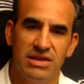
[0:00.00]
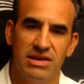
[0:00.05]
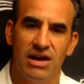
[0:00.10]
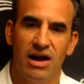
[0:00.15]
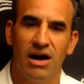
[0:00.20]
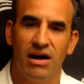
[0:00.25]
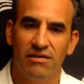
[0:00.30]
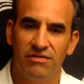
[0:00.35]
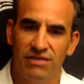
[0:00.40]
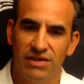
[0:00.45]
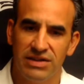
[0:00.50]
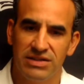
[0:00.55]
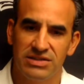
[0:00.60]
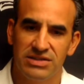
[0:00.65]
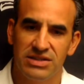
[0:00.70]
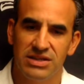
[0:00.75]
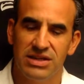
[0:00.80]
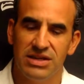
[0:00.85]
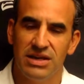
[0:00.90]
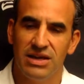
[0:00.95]

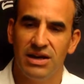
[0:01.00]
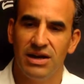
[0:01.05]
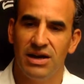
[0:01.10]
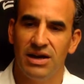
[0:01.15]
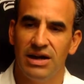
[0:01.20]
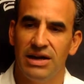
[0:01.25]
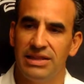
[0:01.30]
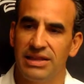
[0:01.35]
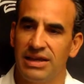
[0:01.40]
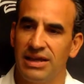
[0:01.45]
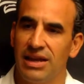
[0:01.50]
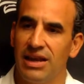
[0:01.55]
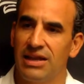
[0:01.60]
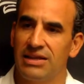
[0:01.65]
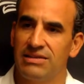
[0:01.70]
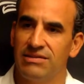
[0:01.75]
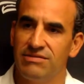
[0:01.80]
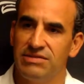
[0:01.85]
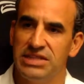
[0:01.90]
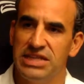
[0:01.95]
offense and the
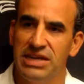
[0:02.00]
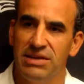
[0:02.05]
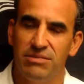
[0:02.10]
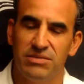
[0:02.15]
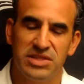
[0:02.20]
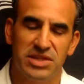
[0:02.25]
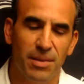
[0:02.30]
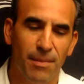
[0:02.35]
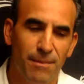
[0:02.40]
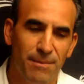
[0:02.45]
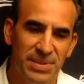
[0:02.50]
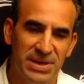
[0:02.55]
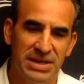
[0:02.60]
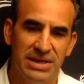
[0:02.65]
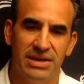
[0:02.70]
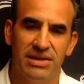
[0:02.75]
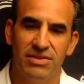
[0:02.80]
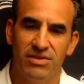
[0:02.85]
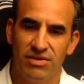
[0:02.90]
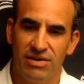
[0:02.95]
collective team to
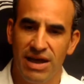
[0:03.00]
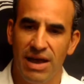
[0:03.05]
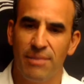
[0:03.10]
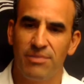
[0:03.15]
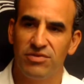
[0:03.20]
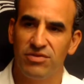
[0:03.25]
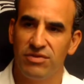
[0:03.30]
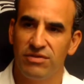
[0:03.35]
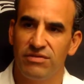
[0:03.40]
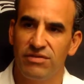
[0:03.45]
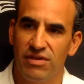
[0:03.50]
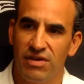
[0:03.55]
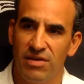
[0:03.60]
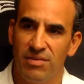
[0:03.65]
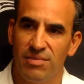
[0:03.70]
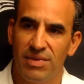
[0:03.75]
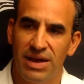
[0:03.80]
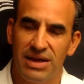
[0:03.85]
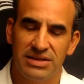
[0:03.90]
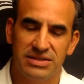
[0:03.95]
be their absolute very
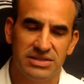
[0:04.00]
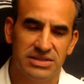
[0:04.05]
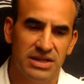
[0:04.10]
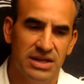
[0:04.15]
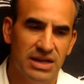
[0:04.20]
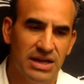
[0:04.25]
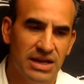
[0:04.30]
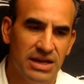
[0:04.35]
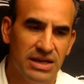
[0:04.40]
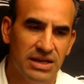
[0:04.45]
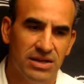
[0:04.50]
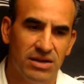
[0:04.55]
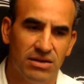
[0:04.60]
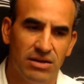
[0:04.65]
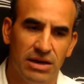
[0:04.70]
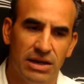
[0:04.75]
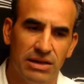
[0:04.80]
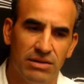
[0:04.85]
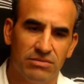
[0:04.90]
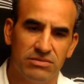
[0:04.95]
best. You know,
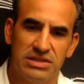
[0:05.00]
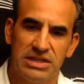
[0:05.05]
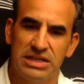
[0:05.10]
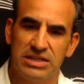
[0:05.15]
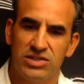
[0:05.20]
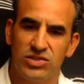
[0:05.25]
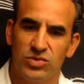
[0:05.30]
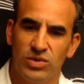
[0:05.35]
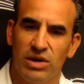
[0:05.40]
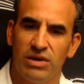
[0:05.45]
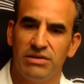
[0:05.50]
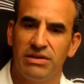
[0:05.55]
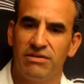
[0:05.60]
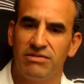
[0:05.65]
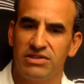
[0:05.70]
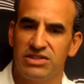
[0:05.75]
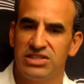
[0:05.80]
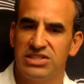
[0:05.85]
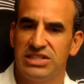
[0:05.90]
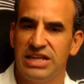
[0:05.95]
I don't think Terrell
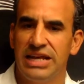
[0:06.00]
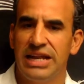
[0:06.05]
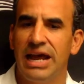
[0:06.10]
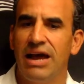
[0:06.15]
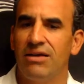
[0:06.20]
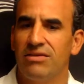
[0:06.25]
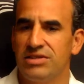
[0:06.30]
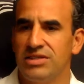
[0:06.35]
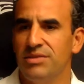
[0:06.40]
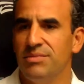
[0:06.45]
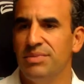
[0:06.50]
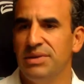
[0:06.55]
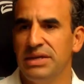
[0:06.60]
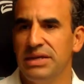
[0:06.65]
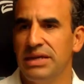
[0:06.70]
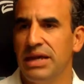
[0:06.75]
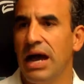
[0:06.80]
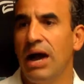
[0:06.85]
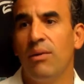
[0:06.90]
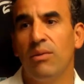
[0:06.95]
never set out to
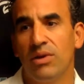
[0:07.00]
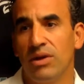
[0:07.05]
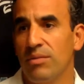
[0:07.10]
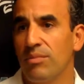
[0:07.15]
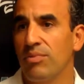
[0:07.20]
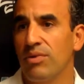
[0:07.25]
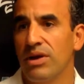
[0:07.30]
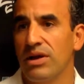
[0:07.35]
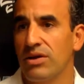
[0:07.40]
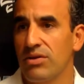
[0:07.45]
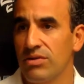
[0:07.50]
be, I want to break